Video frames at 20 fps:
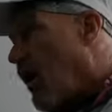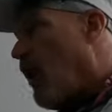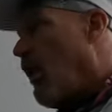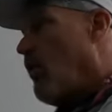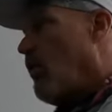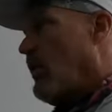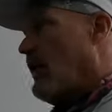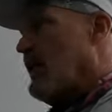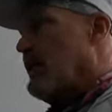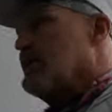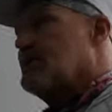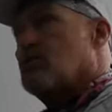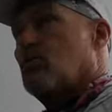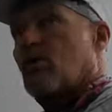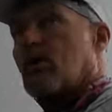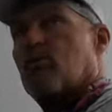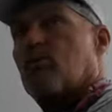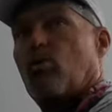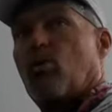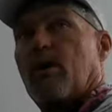always
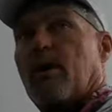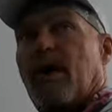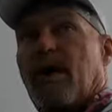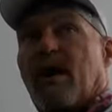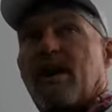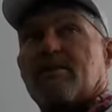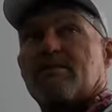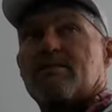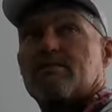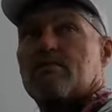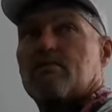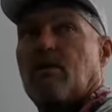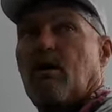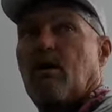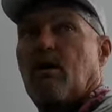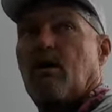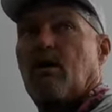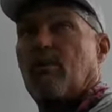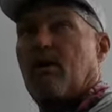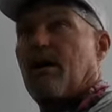one more cast.
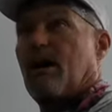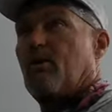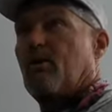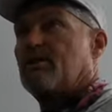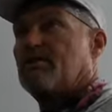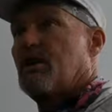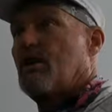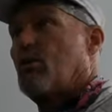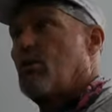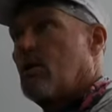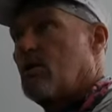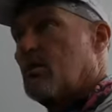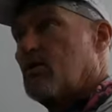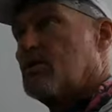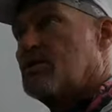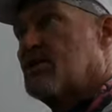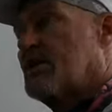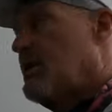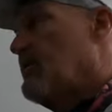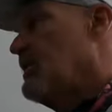Oh man, I wish that weather
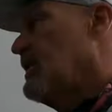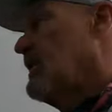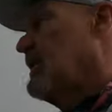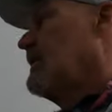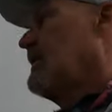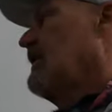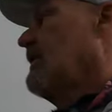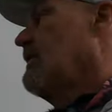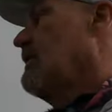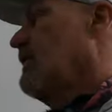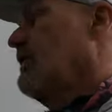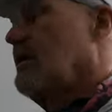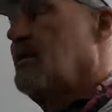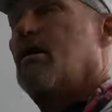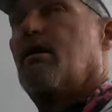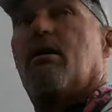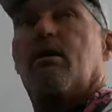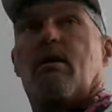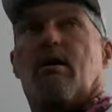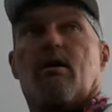wasn't coming like that.
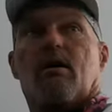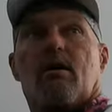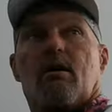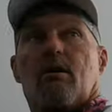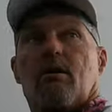I know,